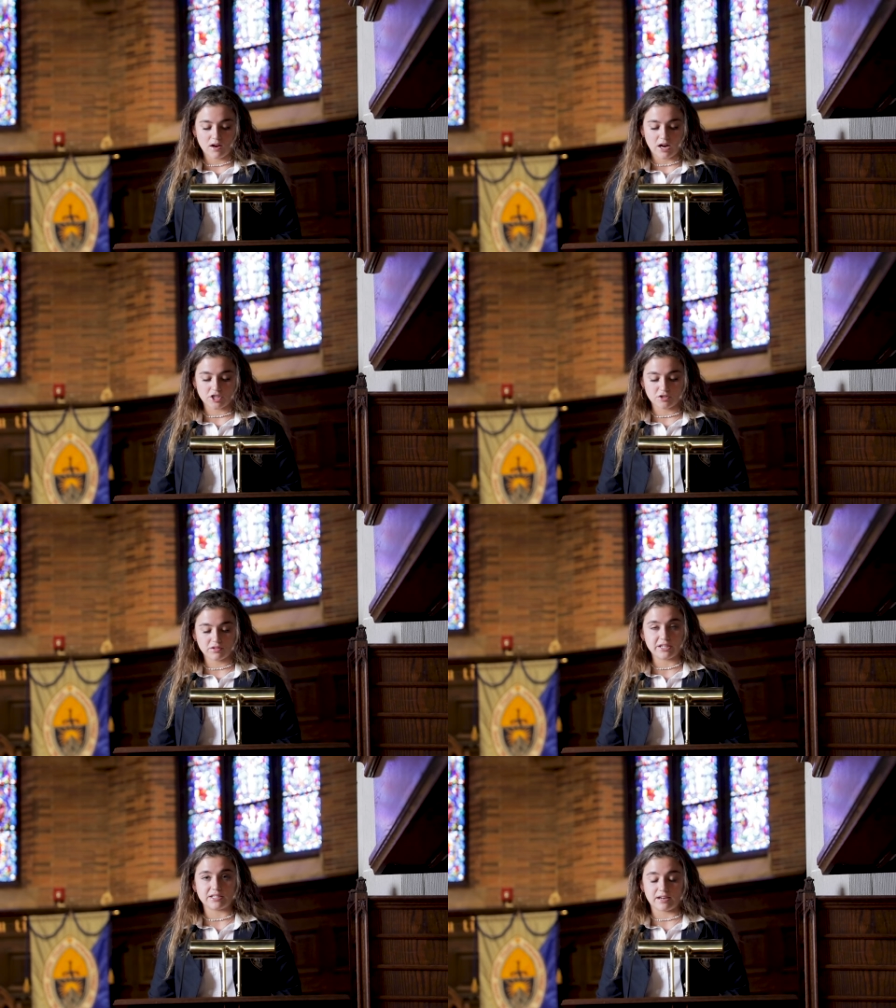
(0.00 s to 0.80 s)
I
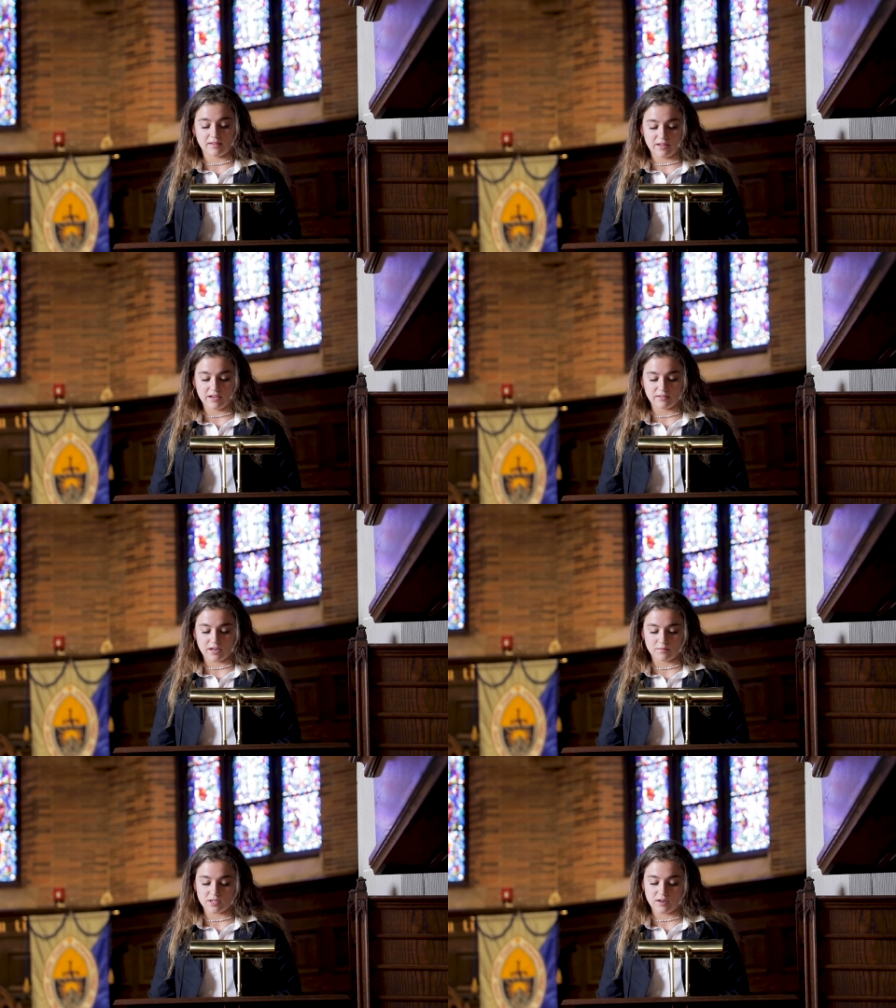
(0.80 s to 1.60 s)
truly didn't think
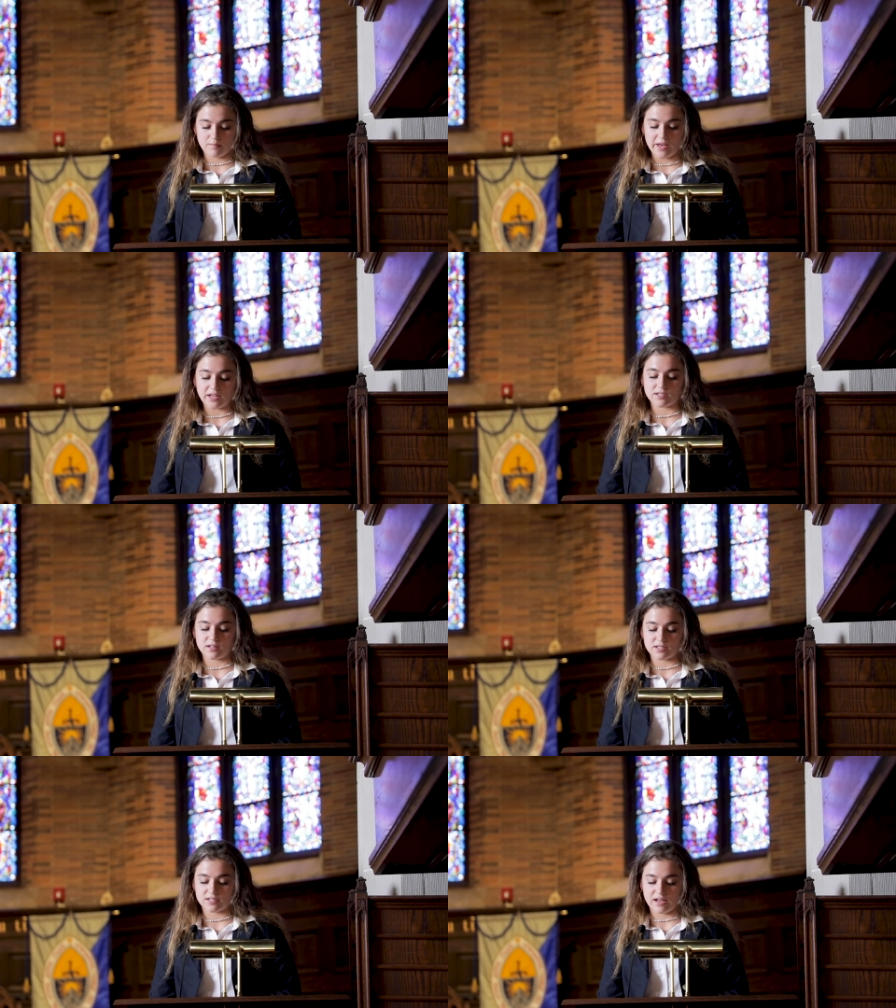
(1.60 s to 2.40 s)
that I was going to make it to
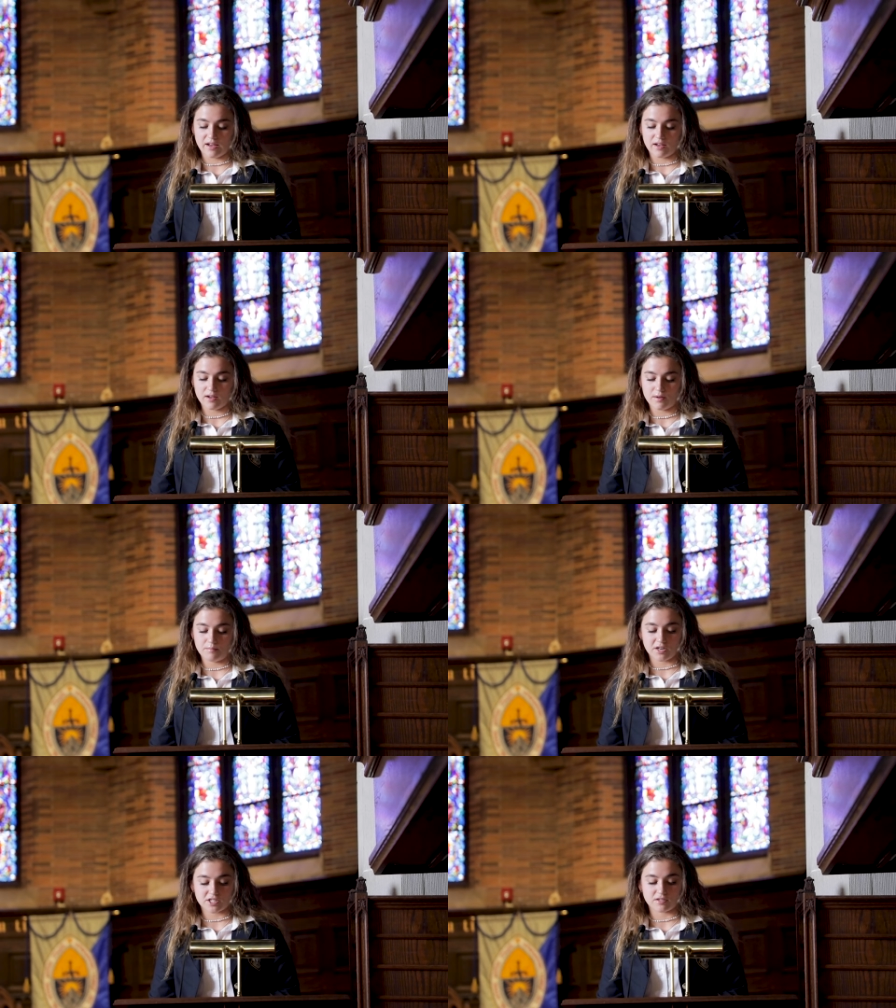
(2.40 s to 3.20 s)
this day,
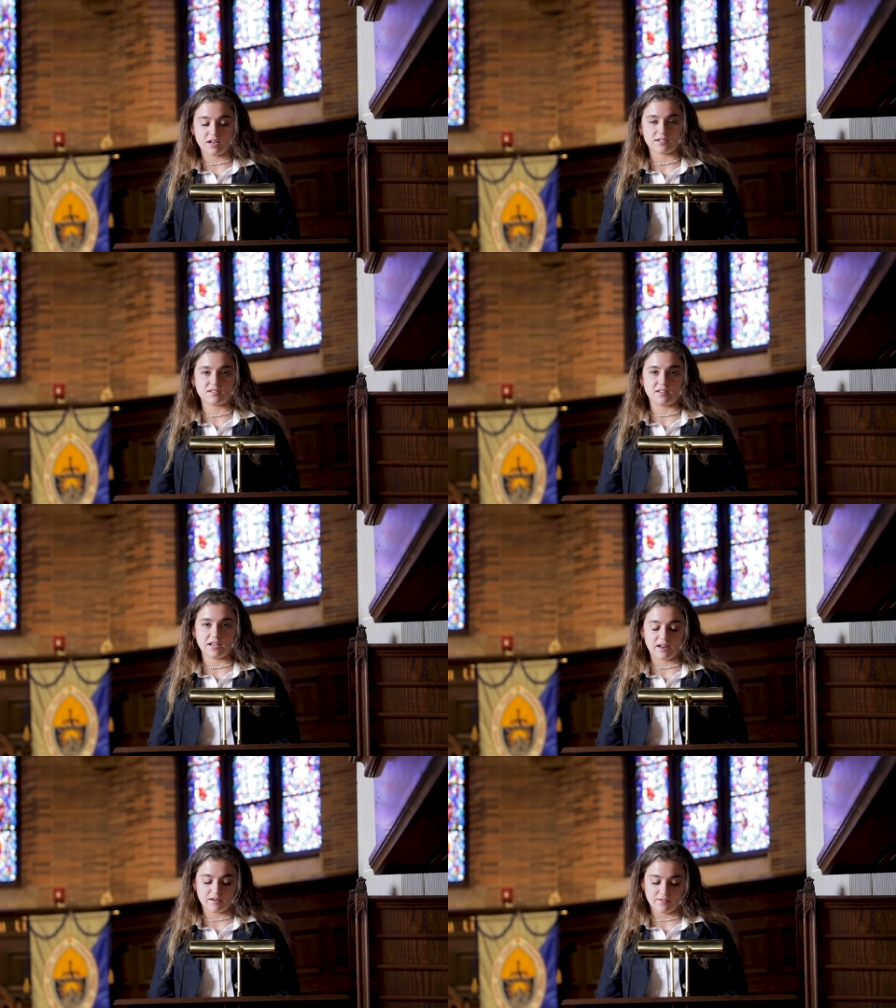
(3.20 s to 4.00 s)
much less to
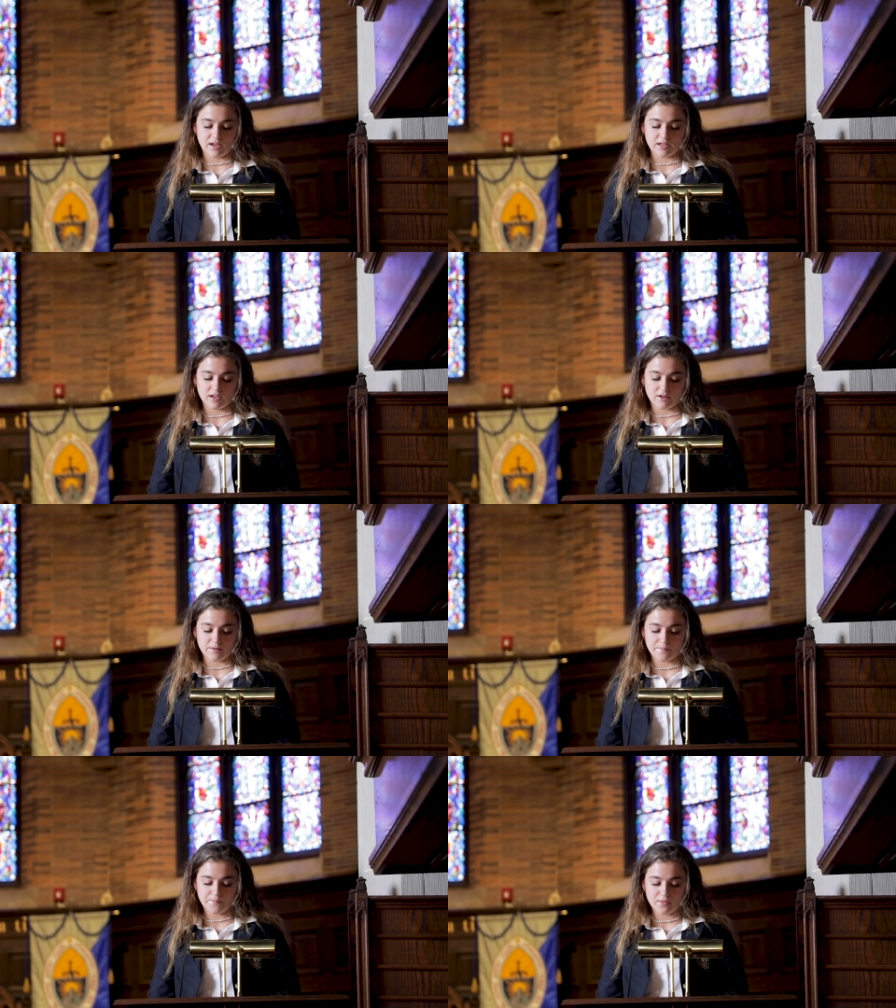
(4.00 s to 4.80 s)
the end of that year.